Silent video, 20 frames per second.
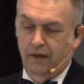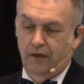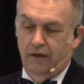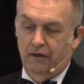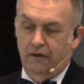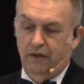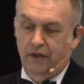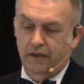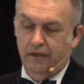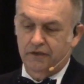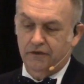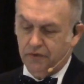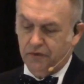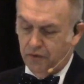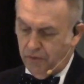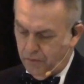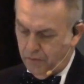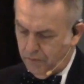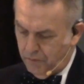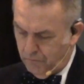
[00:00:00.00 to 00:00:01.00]
All right.
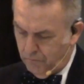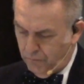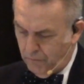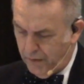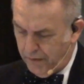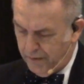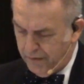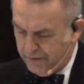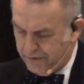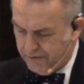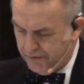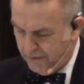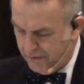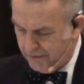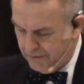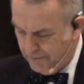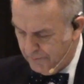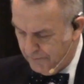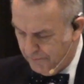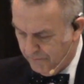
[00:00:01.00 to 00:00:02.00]
So what is
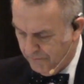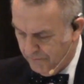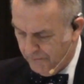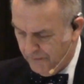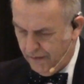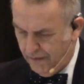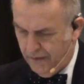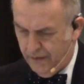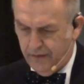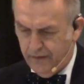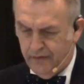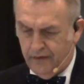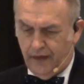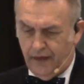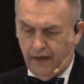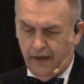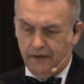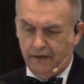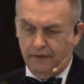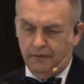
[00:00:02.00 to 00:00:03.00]
it
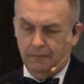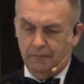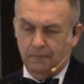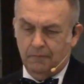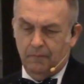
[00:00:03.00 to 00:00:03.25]
that